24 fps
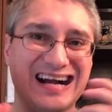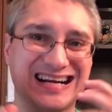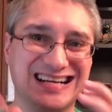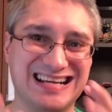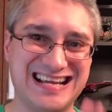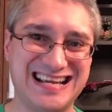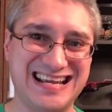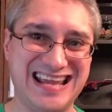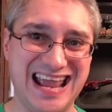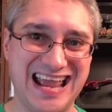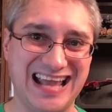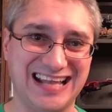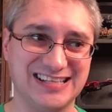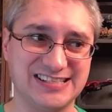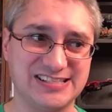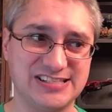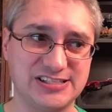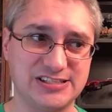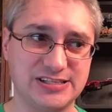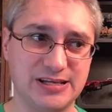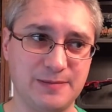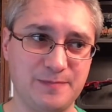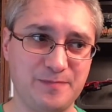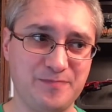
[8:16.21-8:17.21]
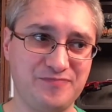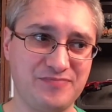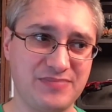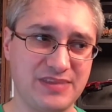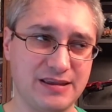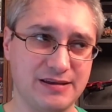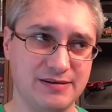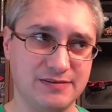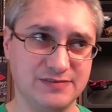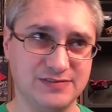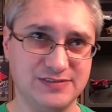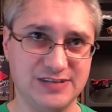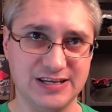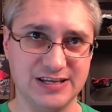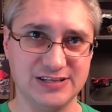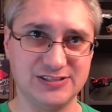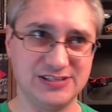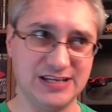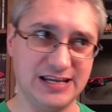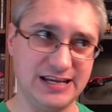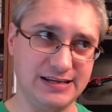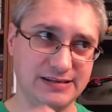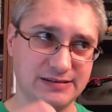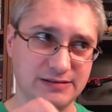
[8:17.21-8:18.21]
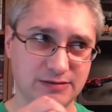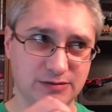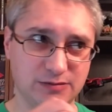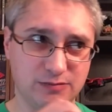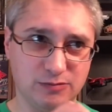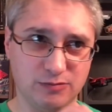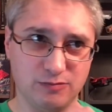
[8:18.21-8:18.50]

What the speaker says: against Disney,